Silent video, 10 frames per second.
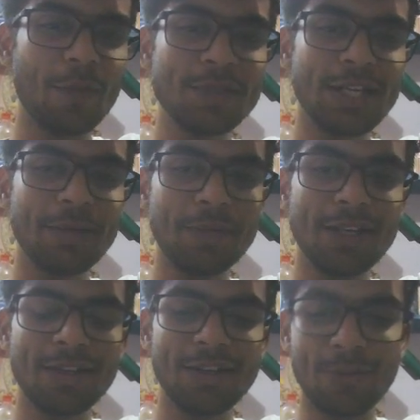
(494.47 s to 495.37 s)
statement.
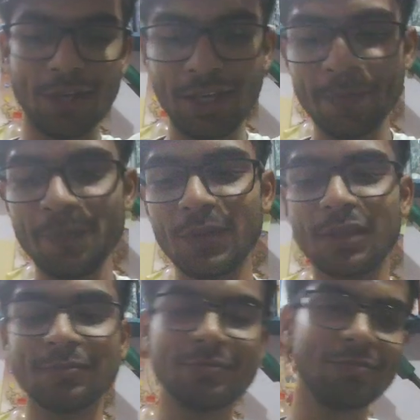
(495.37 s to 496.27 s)
Okay.
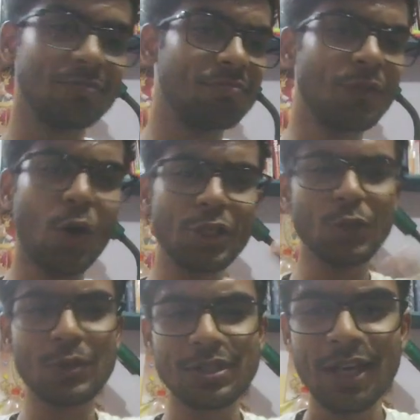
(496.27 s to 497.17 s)
No
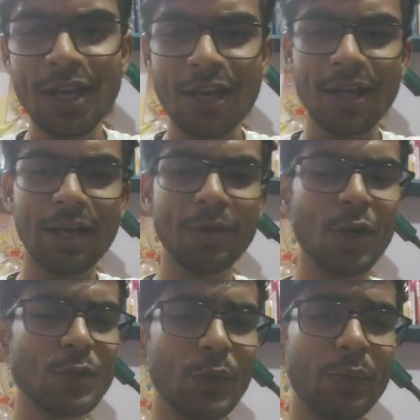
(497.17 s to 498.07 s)
issues.
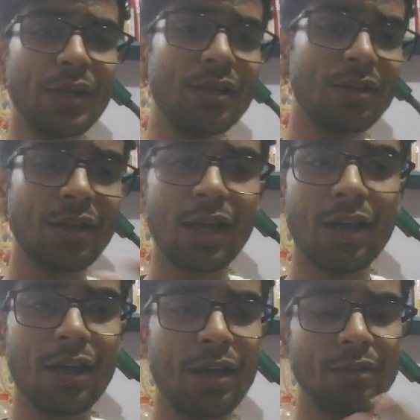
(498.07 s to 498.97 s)
Because we were
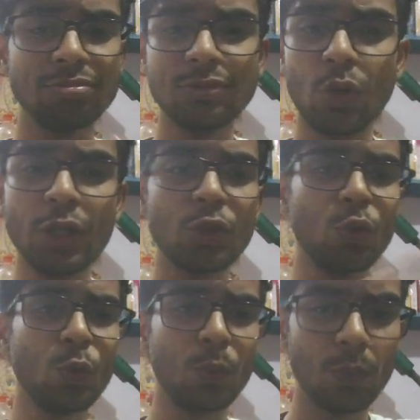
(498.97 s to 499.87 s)
going
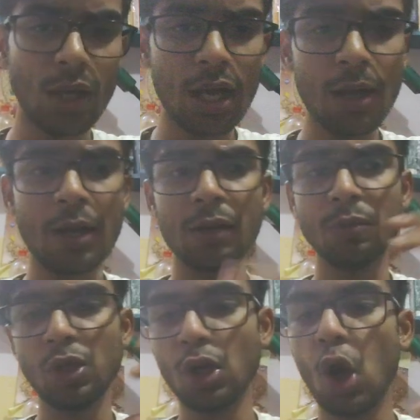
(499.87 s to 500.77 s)
through a
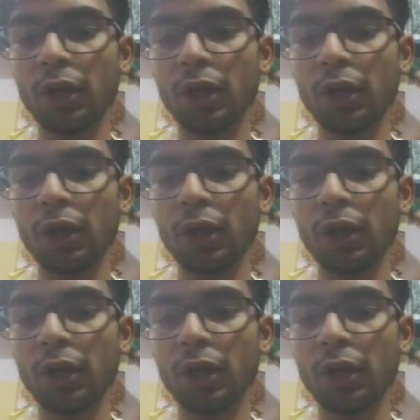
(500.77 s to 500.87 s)
lot of